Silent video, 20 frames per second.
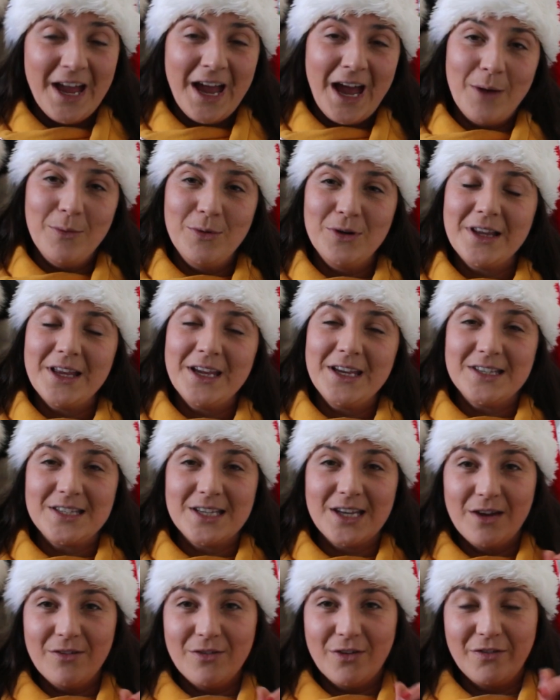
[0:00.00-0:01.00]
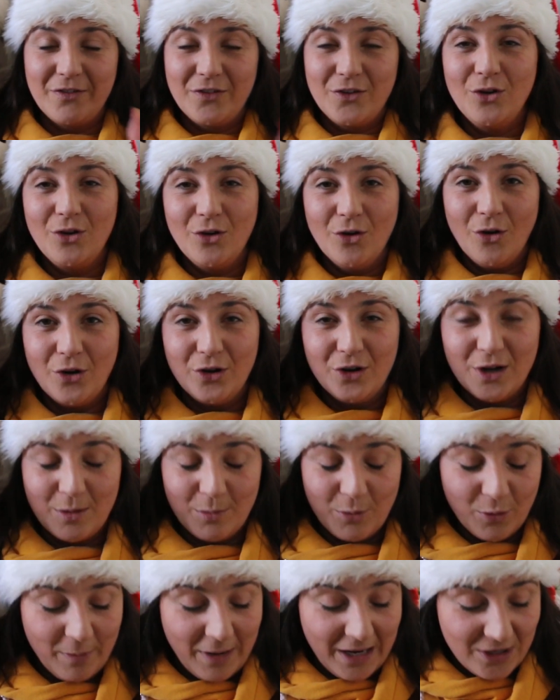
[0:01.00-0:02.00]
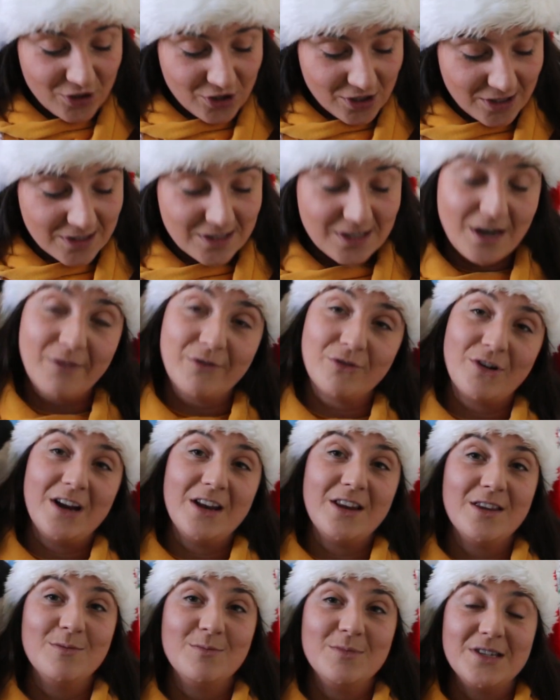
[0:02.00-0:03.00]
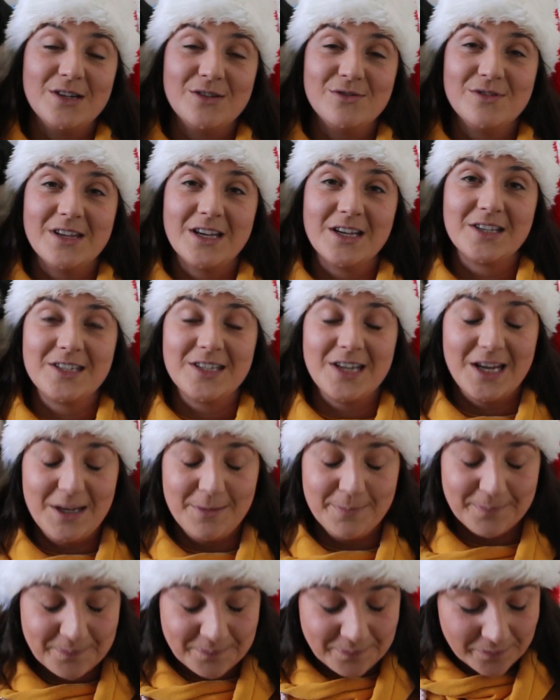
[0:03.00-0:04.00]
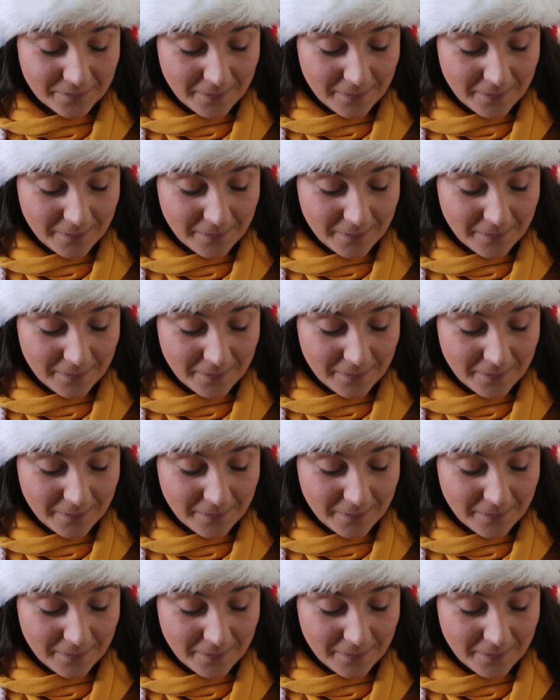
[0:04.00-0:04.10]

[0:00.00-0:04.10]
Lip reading: I would like to give a few honourable mentions, and I've written them down this time.